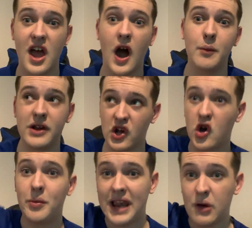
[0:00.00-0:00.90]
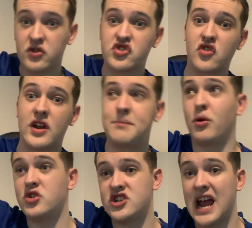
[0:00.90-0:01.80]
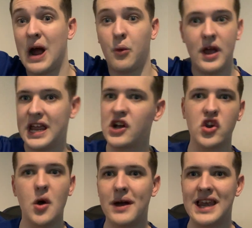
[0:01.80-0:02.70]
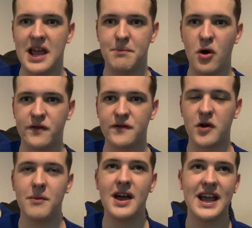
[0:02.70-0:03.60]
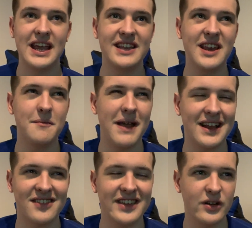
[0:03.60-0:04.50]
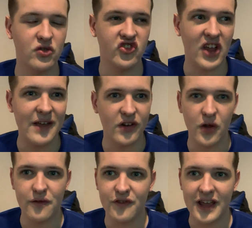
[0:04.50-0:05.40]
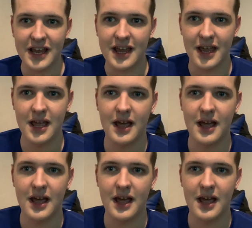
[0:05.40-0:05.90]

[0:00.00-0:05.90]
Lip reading: I mean, like, coming out to try and punch it out, he got nowhere near both of them. He didn't make a single save, I don't think.